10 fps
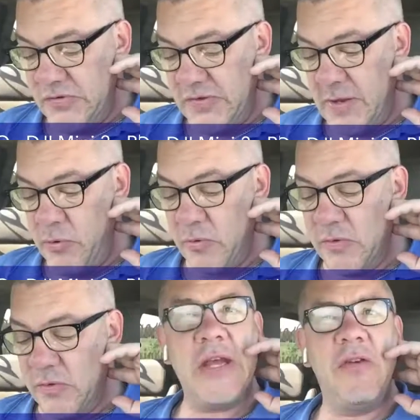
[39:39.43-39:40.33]
Samuel,
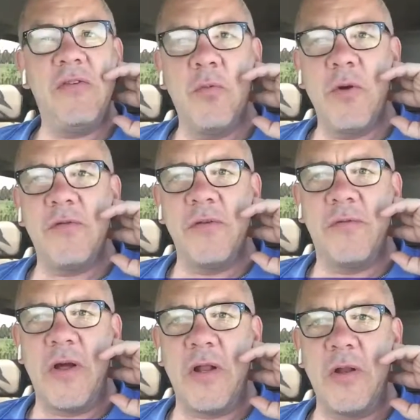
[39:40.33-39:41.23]
thank you so much for
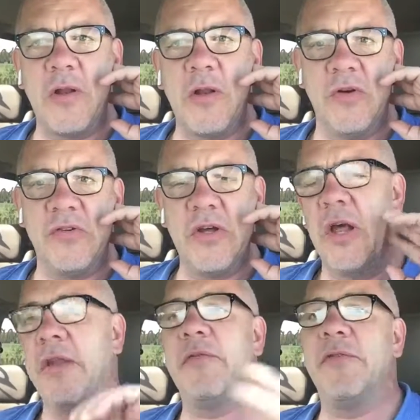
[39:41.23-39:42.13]
following, Patricia.
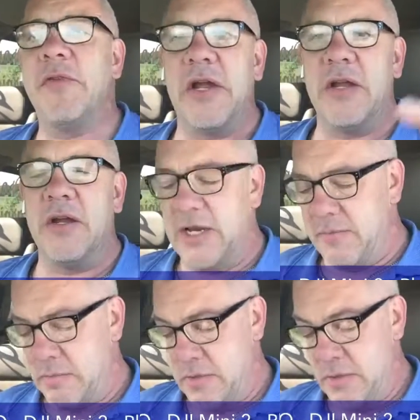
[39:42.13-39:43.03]
I'll never forget your
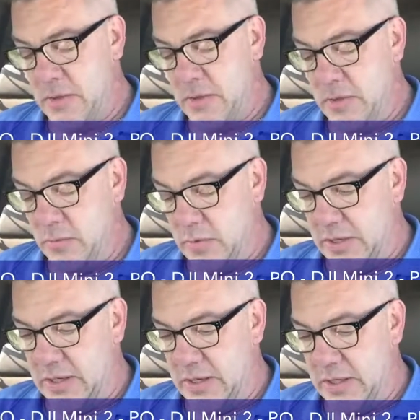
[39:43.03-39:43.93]
name.
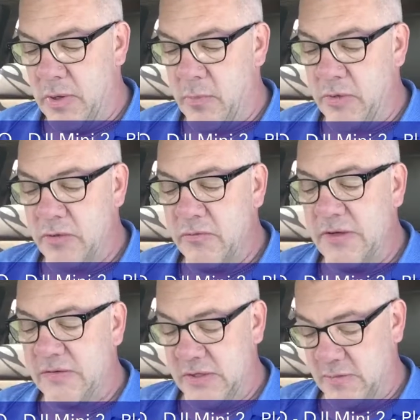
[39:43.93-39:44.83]
My mother,
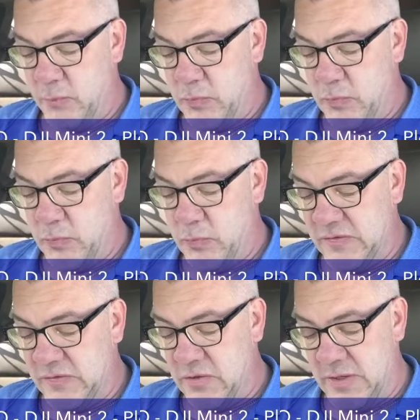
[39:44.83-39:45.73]
resting in peace, that
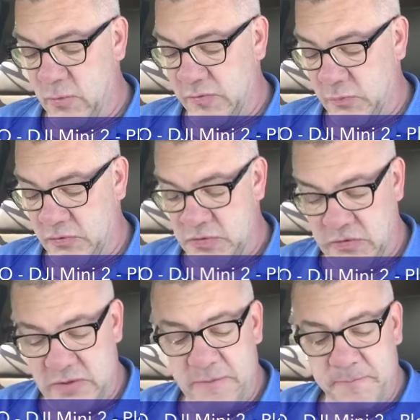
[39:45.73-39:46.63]
was her name, was
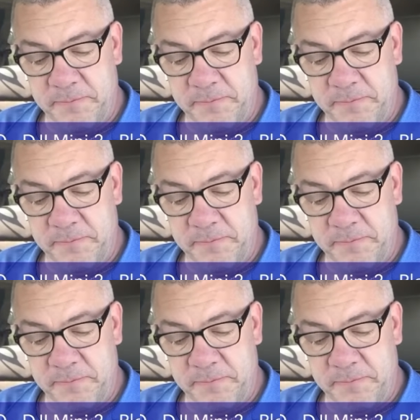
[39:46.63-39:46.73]
Patricia.